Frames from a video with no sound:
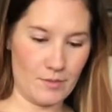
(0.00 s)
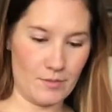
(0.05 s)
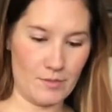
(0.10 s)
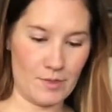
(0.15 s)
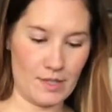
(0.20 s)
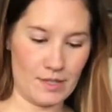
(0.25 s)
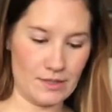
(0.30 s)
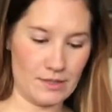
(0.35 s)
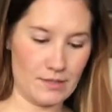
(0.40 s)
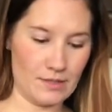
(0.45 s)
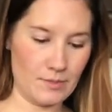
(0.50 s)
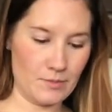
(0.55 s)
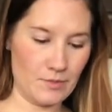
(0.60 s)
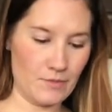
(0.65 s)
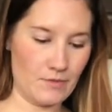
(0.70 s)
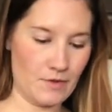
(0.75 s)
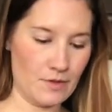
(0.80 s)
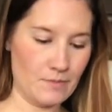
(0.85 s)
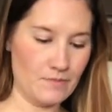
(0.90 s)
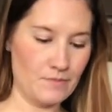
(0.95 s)
But some
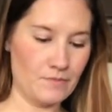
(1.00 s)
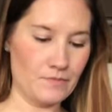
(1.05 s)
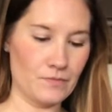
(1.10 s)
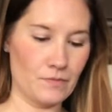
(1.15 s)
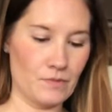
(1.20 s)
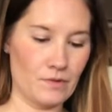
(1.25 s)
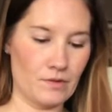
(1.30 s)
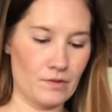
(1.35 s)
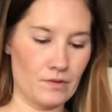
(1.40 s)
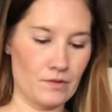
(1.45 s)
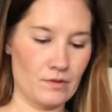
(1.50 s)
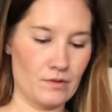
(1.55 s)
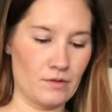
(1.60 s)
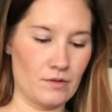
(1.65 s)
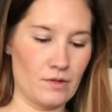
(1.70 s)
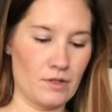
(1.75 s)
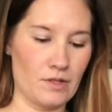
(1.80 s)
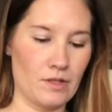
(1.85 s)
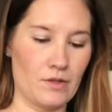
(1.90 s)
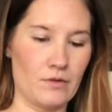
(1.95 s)
of them,
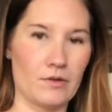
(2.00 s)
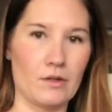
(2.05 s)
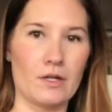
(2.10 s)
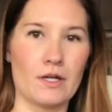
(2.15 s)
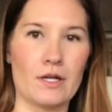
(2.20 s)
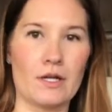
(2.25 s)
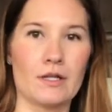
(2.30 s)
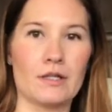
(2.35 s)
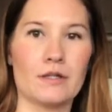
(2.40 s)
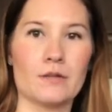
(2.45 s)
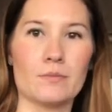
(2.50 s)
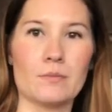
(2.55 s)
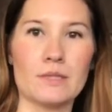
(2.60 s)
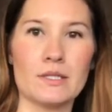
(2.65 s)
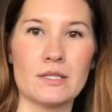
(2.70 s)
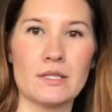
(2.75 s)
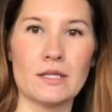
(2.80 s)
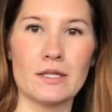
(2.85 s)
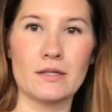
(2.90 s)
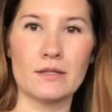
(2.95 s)
you know, are kind of
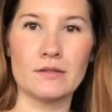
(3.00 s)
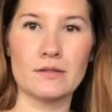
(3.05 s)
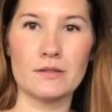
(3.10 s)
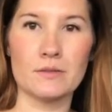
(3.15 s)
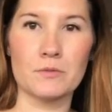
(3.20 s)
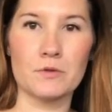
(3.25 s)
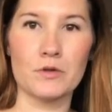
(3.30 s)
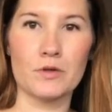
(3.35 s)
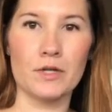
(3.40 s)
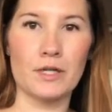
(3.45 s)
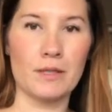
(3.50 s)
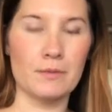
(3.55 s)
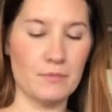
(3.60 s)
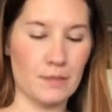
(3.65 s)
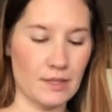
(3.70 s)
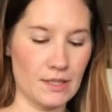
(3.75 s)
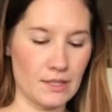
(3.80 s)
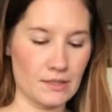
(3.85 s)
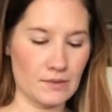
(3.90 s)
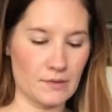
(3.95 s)
missing some cream,
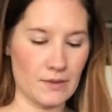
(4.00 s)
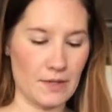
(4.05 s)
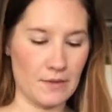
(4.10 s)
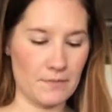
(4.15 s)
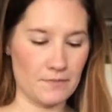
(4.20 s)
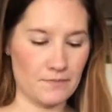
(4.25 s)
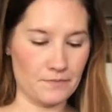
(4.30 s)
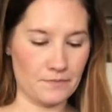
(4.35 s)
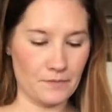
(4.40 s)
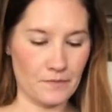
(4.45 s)
but that's okay.